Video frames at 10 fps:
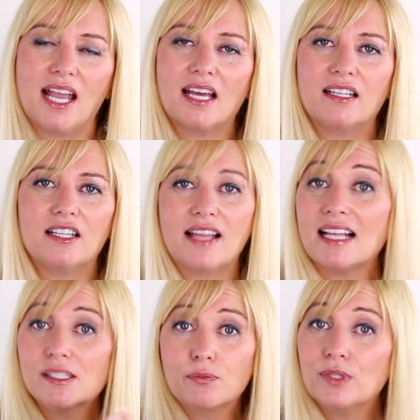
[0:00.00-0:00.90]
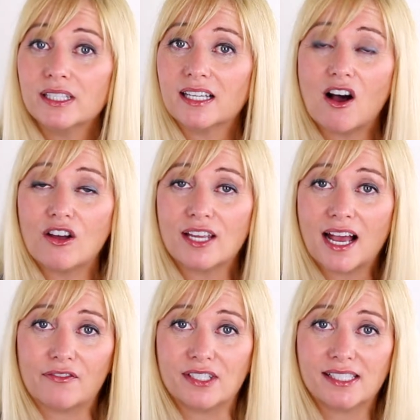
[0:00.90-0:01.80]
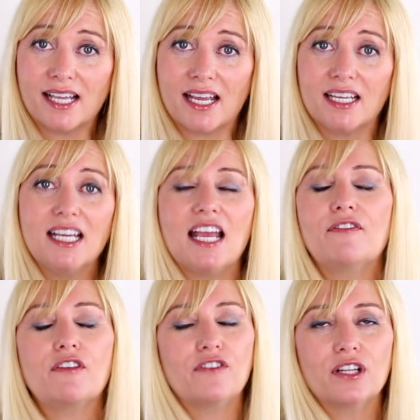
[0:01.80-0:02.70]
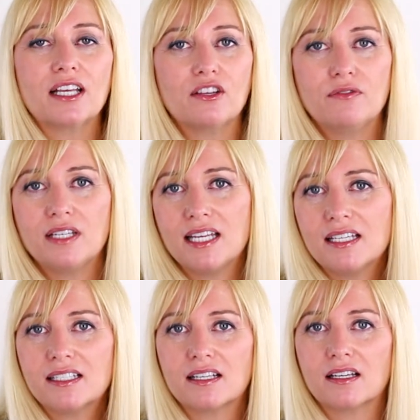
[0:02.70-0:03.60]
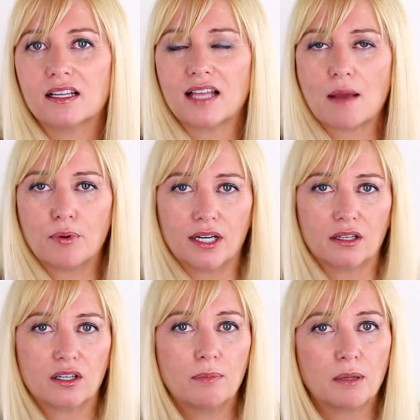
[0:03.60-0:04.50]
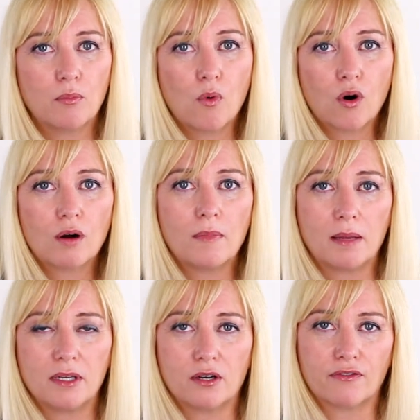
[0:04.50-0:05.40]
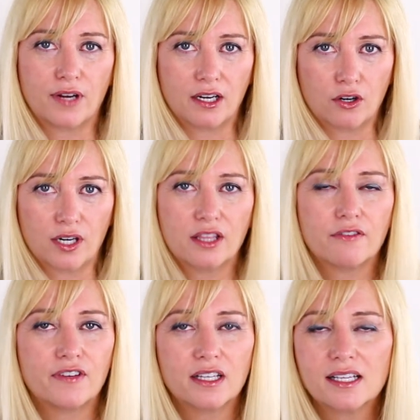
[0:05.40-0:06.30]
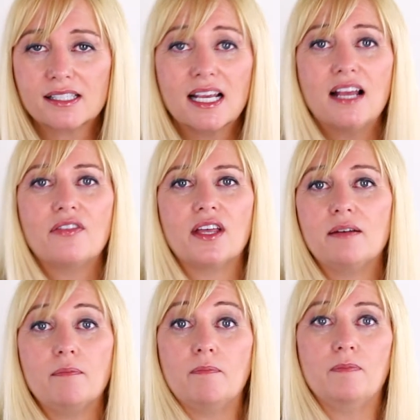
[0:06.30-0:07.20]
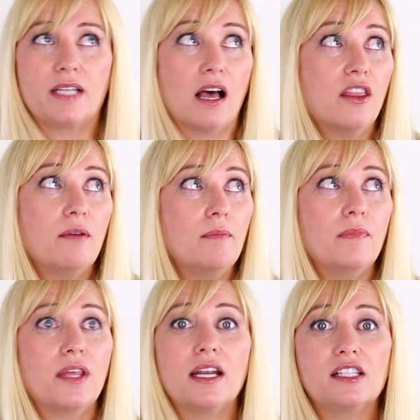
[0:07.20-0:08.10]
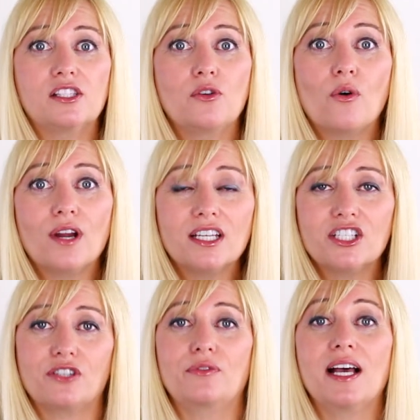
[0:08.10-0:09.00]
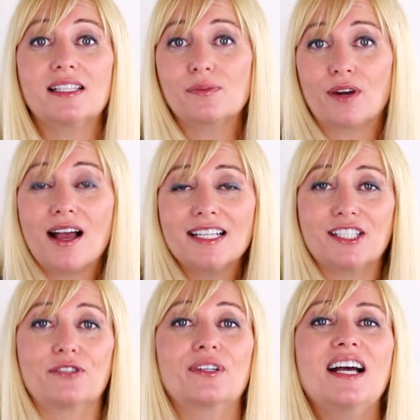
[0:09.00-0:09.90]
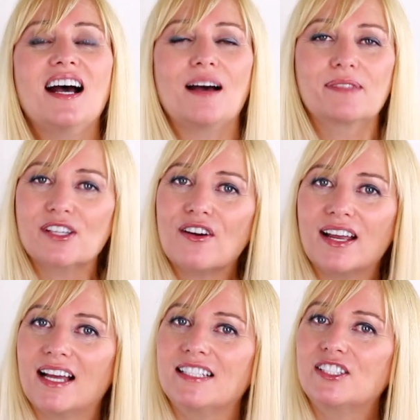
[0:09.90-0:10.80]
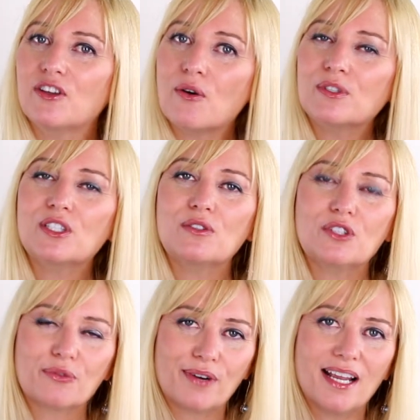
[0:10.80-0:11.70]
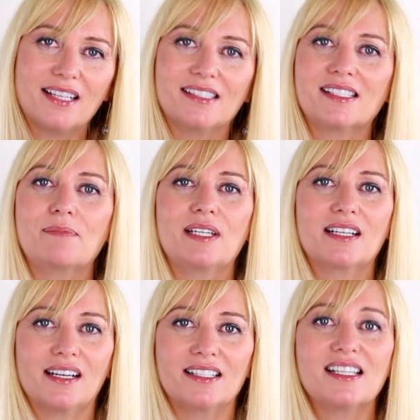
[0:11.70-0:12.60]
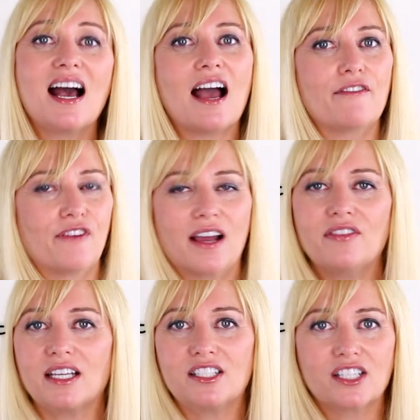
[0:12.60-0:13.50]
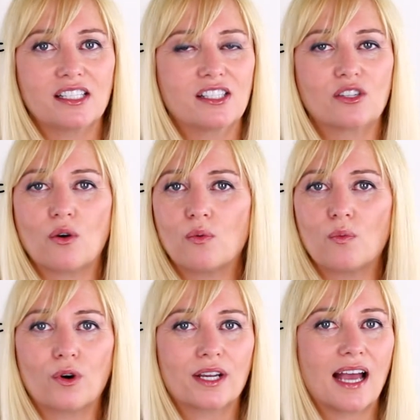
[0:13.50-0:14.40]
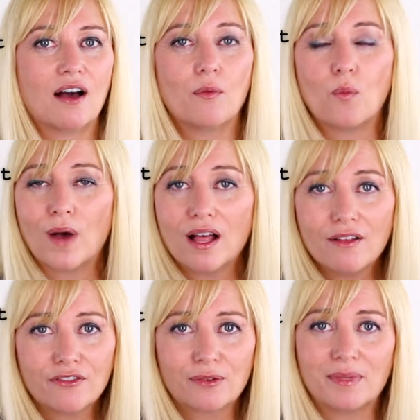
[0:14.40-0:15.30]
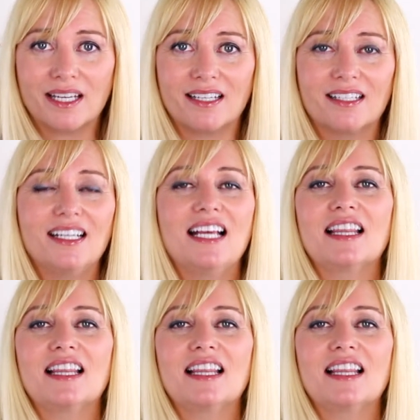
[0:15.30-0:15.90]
And that's really all you have to say. If you feel like you need to elaborate a little bit more, maybe you're afraid of hurting their feelings, then tell them that it's your issue. That's what I do. I'm sorry, I don't do trades because I find they just don't work out well for me.